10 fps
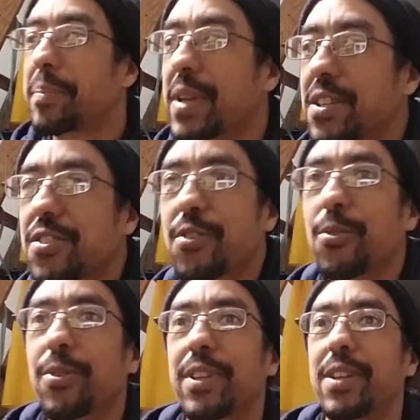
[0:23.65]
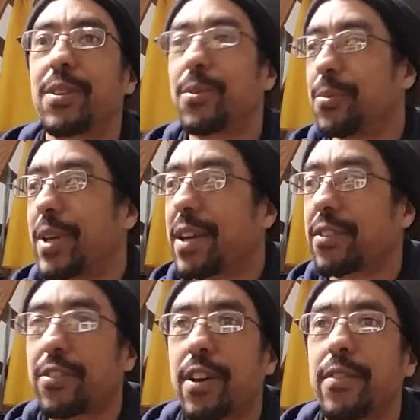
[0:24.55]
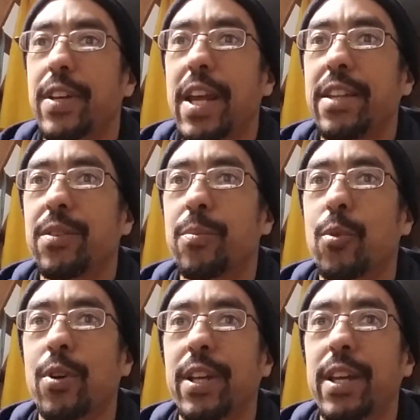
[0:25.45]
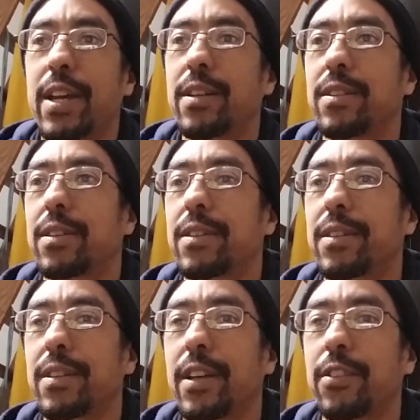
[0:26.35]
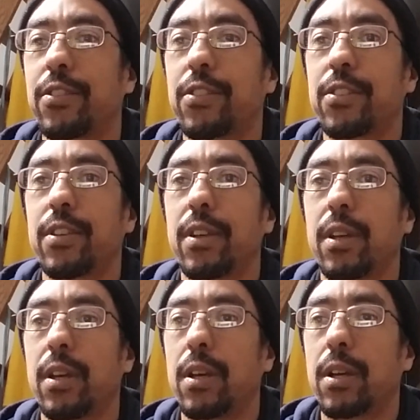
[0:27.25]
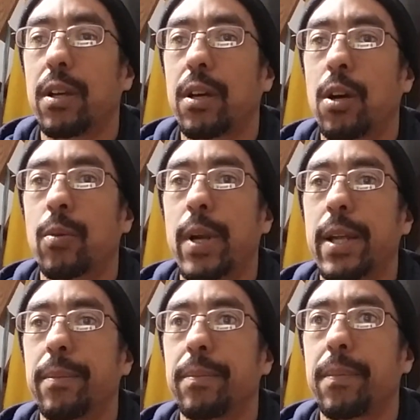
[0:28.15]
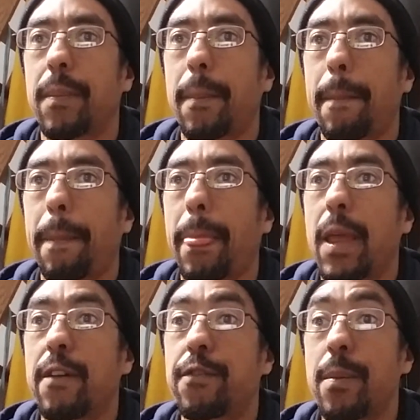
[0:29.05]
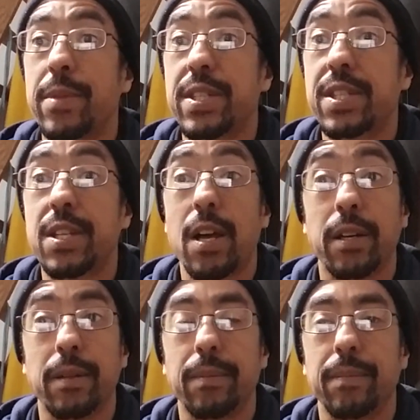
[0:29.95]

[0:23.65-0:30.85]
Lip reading: Nice and early. Oh, yeah, it's not even 8 in the morning yet. Nice. All right. From the Sun.